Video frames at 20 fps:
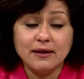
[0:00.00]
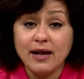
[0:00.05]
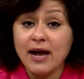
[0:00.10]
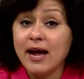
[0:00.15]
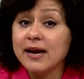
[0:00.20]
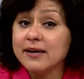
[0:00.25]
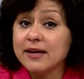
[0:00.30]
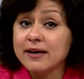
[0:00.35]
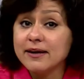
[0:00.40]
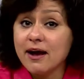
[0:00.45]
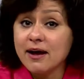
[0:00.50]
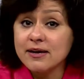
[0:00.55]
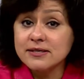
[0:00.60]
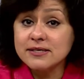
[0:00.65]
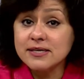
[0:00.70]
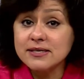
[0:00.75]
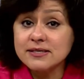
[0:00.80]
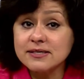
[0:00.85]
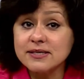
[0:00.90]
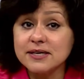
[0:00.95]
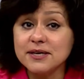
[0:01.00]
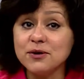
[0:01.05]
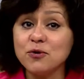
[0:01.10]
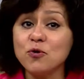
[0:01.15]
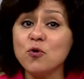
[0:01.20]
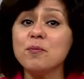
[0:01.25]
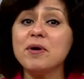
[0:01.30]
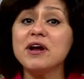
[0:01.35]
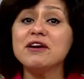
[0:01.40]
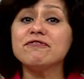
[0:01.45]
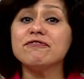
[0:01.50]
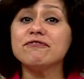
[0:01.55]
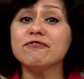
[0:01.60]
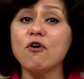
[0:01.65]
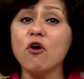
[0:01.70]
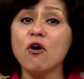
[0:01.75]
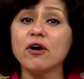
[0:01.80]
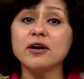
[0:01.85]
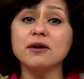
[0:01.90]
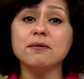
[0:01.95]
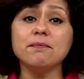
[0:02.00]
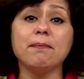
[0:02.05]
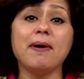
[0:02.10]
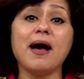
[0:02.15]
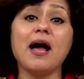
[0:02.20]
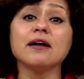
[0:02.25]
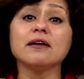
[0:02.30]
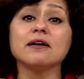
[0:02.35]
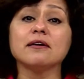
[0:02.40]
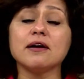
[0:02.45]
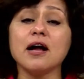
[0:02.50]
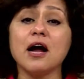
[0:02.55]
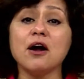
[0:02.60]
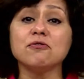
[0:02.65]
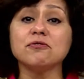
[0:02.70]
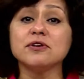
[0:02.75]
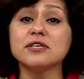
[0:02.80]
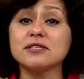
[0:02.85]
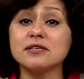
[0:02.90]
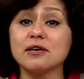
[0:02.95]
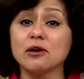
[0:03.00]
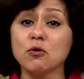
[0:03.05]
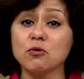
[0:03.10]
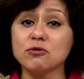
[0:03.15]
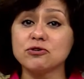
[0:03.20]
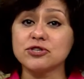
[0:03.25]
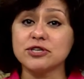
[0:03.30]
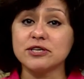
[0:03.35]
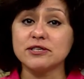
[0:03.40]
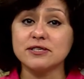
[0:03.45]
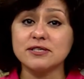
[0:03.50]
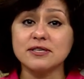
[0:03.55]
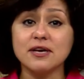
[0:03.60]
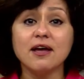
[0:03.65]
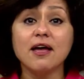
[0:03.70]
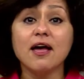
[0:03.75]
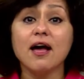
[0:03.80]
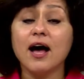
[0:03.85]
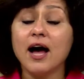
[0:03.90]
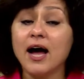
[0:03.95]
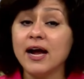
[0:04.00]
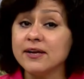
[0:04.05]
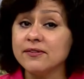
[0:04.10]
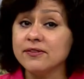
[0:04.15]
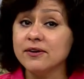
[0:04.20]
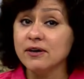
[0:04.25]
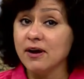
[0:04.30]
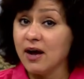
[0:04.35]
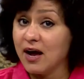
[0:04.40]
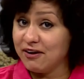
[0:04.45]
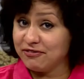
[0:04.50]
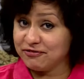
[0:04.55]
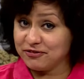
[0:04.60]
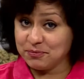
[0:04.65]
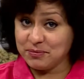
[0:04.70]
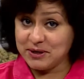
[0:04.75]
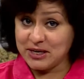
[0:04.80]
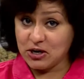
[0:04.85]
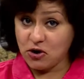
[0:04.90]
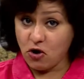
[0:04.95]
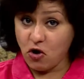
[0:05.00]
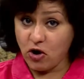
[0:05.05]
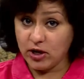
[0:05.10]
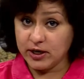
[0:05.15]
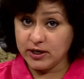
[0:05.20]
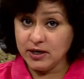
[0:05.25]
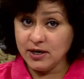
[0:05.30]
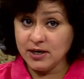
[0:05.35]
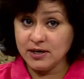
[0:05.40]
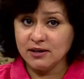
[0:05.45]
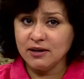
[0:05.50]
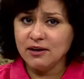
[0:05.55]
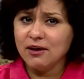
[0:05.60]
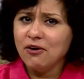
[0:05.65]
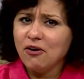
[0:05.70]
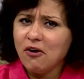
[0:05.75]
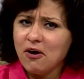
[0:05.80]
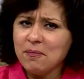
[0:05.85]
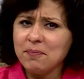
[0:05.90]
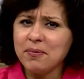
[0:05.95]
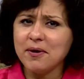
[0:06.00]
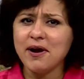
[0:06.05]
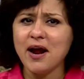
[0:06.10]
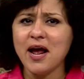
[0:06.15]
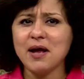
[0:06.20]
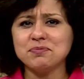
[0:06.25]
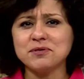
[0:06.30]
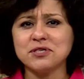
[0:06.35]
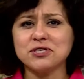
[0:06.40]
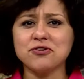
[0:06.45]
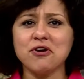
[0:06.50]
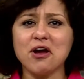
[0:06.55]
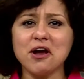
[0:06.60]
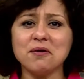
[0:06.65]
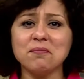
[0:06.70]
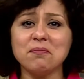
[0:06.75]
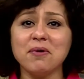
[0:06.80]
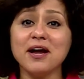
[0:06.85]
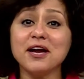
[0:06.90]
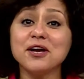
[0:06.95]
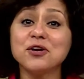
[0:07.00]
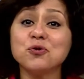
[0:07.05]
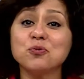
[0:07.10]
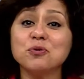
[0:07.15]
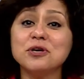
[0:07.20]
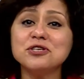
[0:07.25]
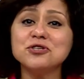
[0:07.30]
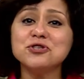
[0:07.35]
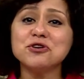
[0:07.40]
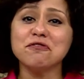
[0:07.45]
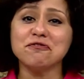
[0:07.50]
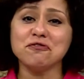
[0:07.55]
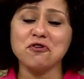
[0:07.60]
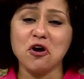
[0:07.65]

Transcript: and an assessee who made foreign bank account disclosures, either after being cornered or perhaps struck by a twinge of